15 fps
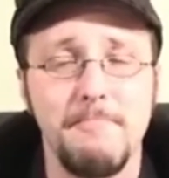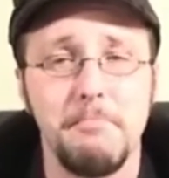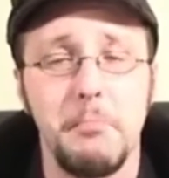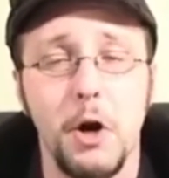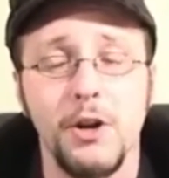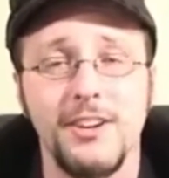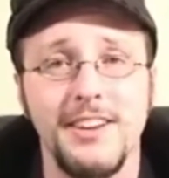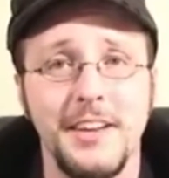
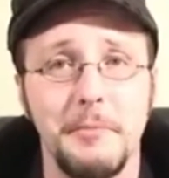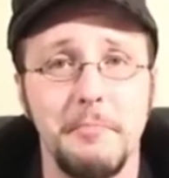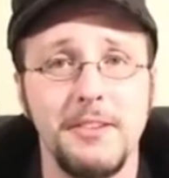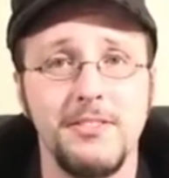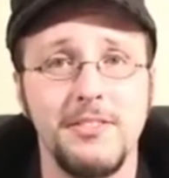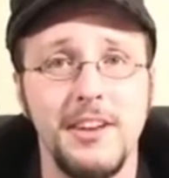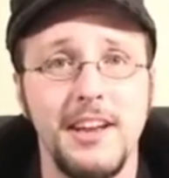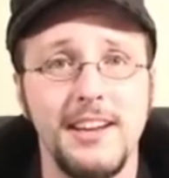marketing
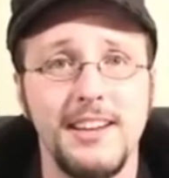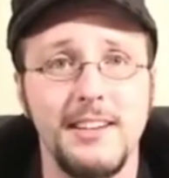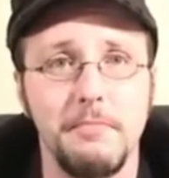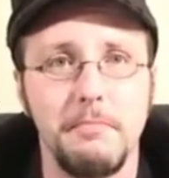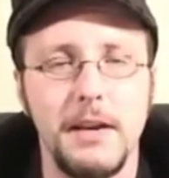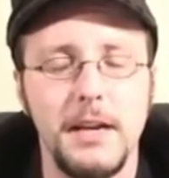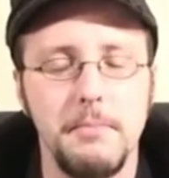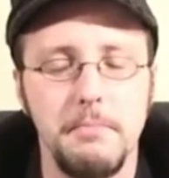mistake,
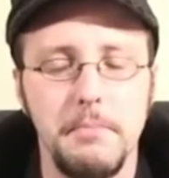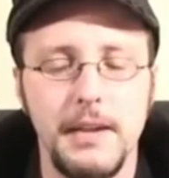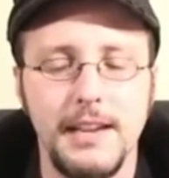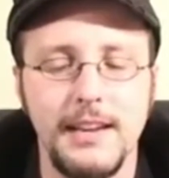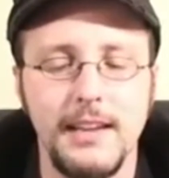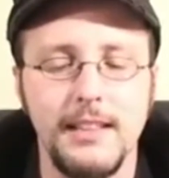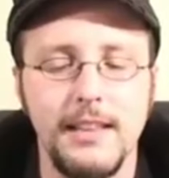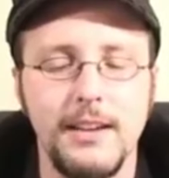in my
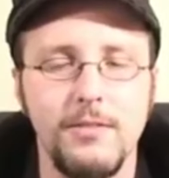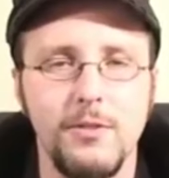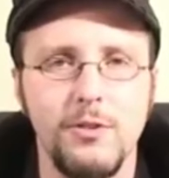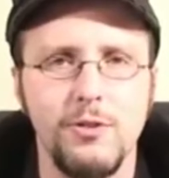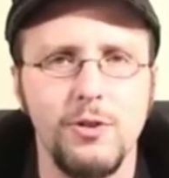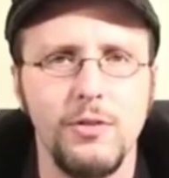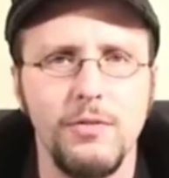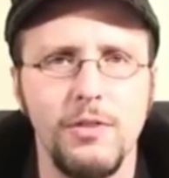opinion. They
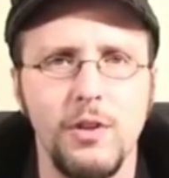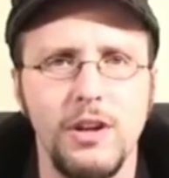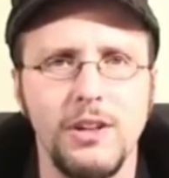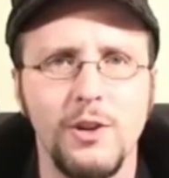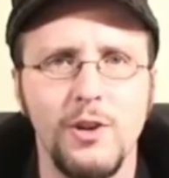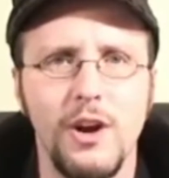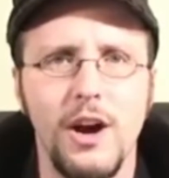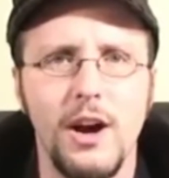should have thought a
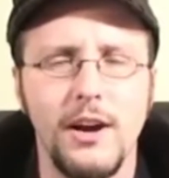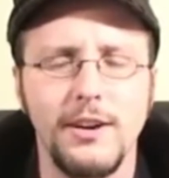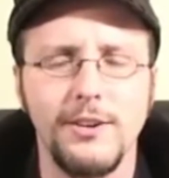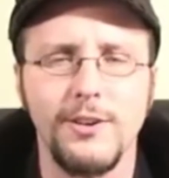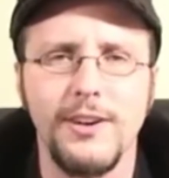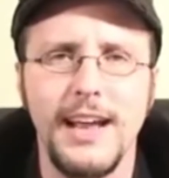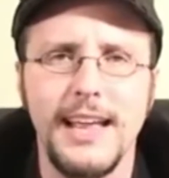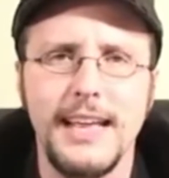little
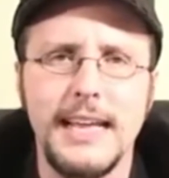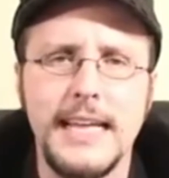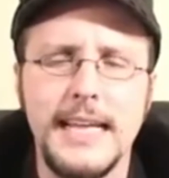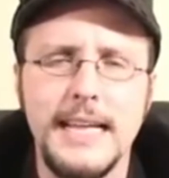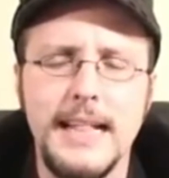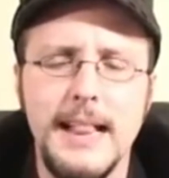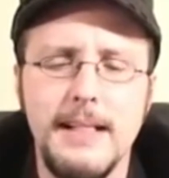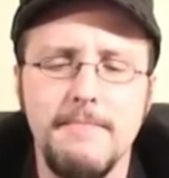harder, I
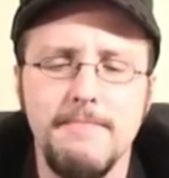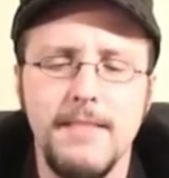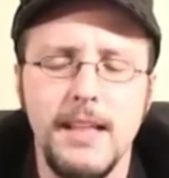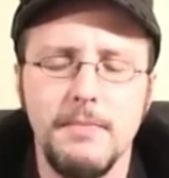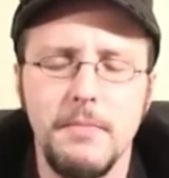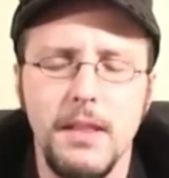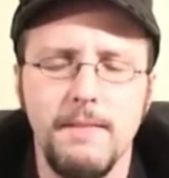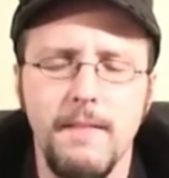
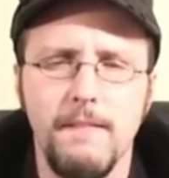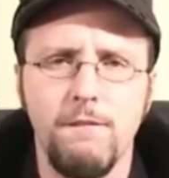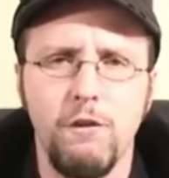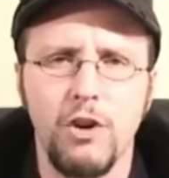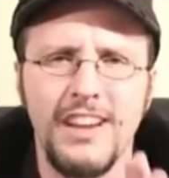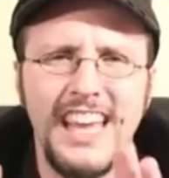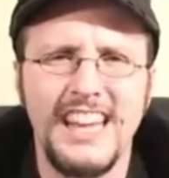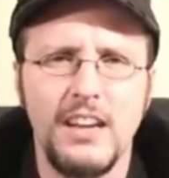
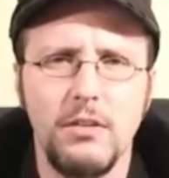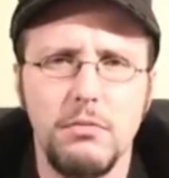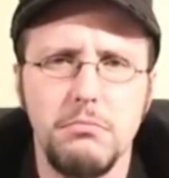forget.